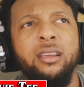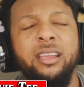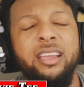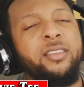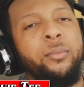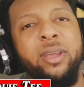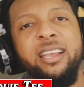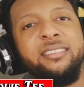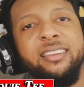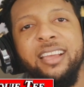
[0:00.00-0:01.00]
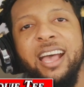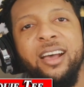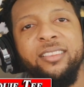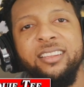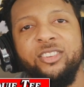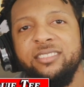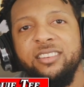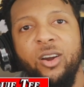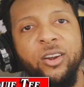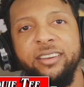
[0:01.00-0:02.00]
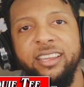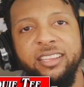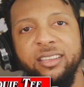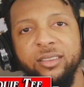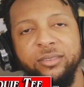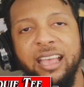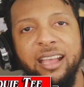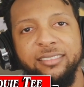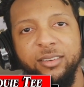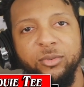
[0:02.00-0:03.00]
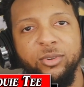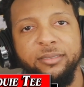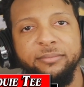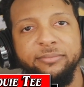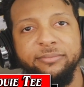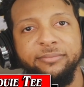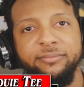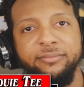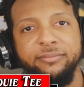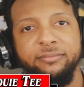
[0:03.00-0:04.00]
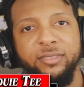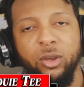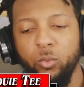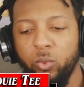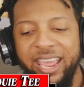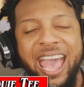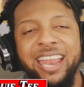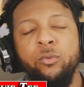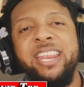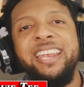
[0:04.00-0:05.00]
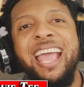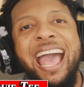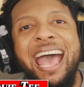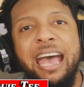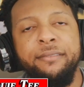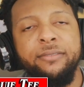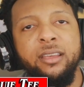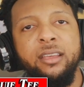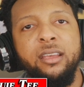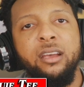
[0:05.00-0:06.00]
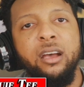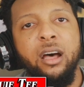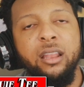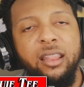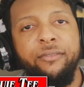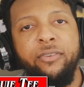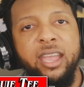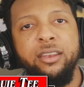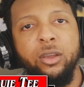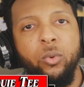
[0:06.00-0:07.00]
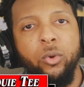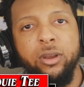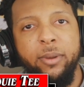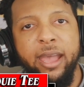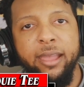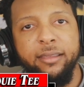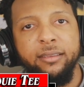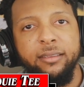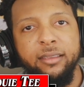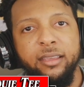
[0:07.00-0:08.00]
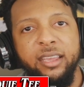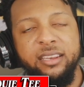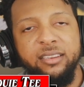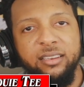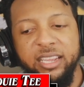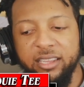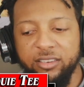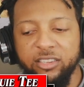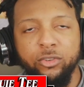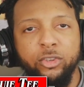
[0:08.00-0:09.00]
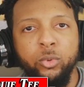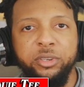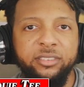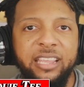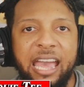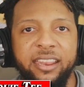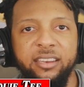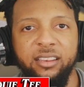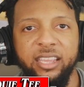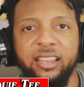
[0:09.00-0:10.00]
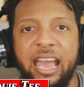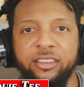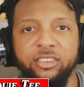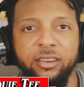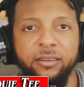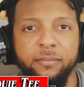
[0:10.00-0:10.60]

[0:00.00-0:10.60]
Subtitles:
it's amazing how there just aren't any of those guys anymore. You know, we didn't have a left-handed quarterback in the league until Tua just got in the league last year.